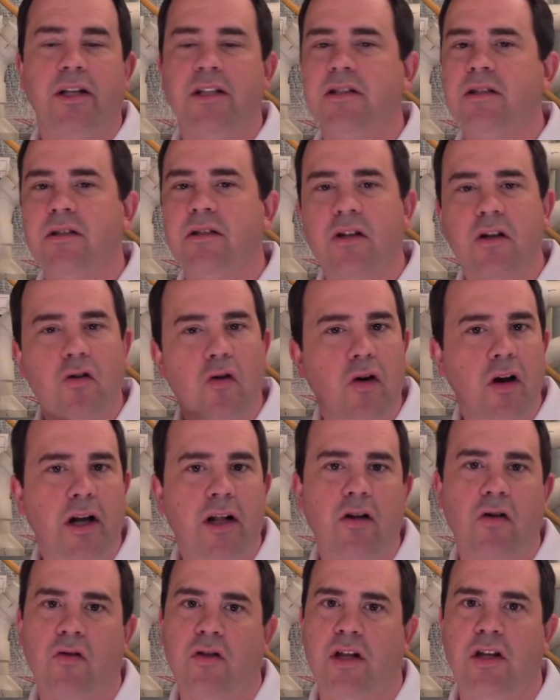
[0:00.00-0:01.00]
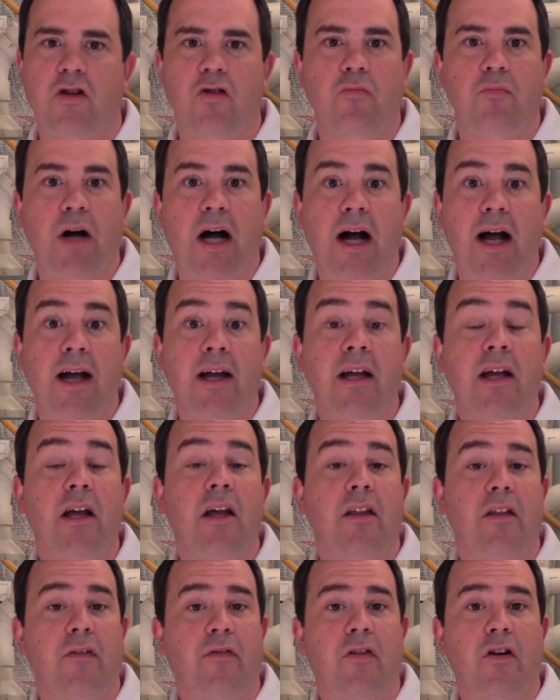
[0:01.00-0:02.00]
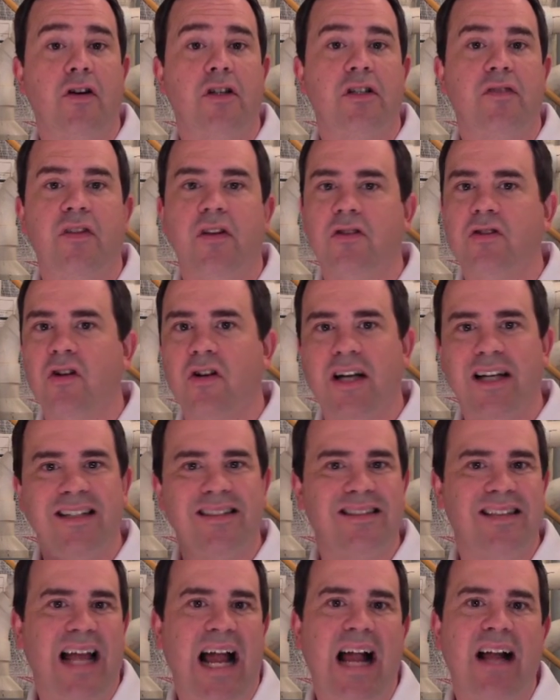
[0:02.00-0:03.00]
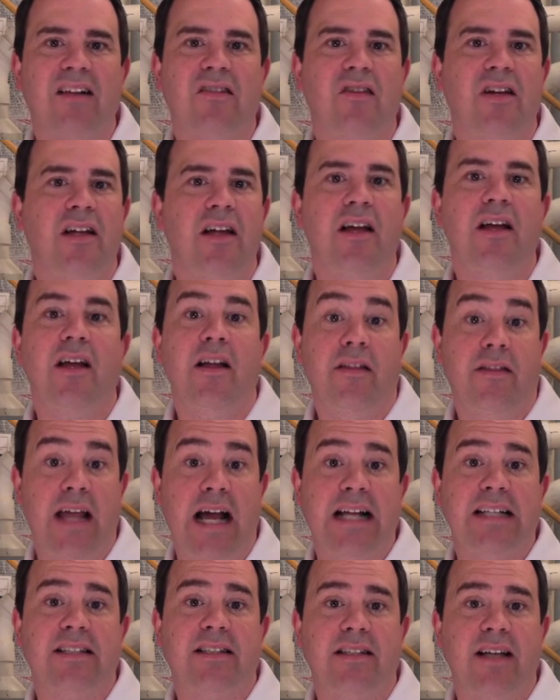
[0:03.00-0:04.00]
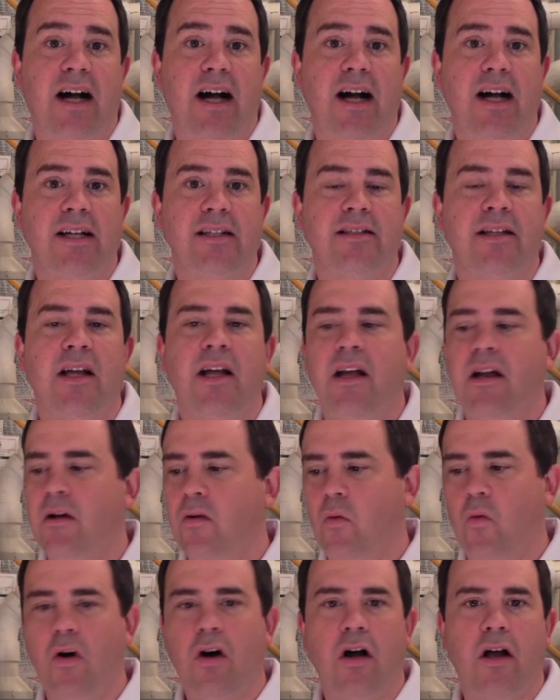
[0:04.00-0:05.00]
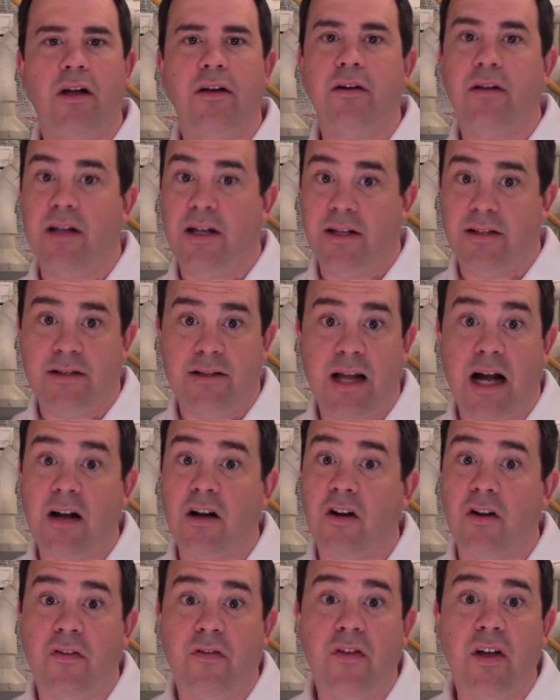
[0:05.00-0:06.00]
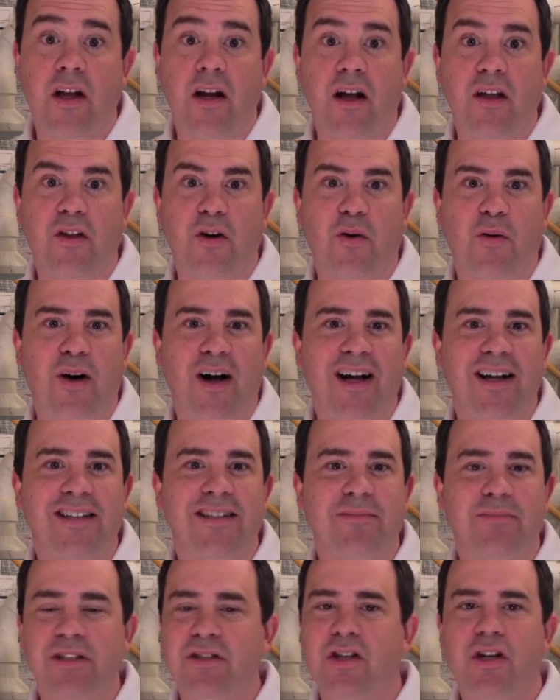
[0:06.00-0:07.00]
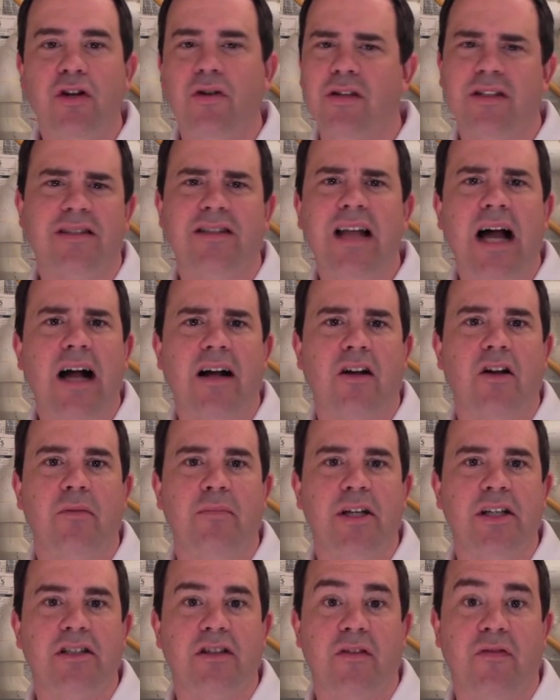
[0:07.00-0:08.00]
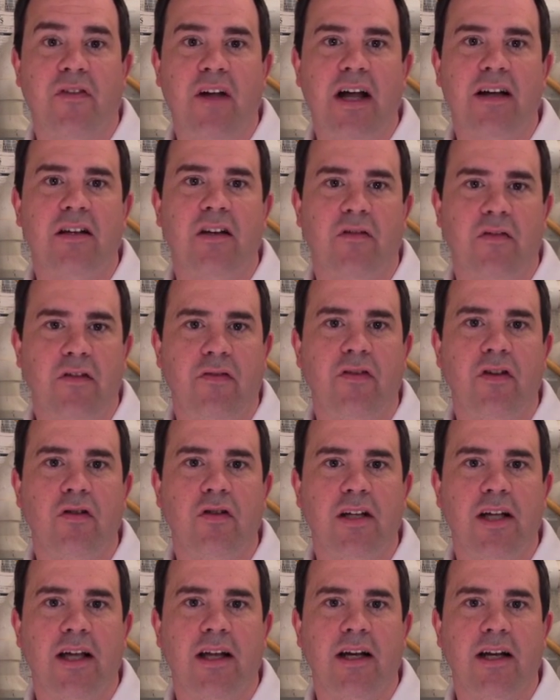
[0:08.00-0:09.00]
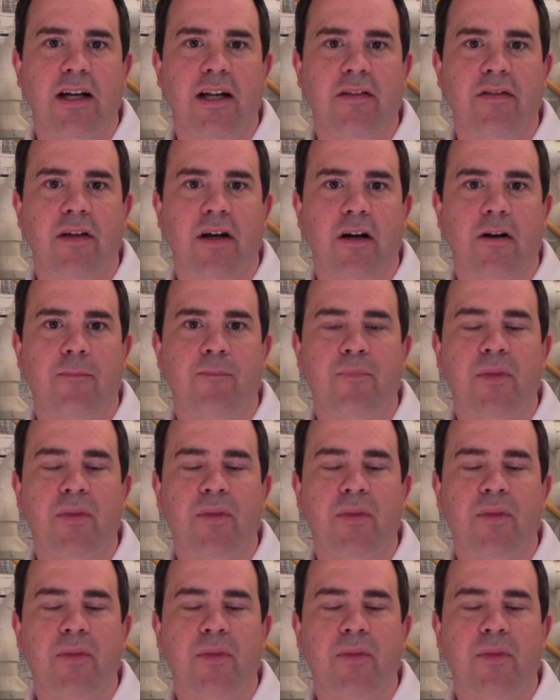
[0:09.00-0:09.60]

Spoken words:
It's critical that you buy a furnace filter exactly that size. 1, it's not going to fit otherwise, but 2, it's not going to be as effective if you can get it in there.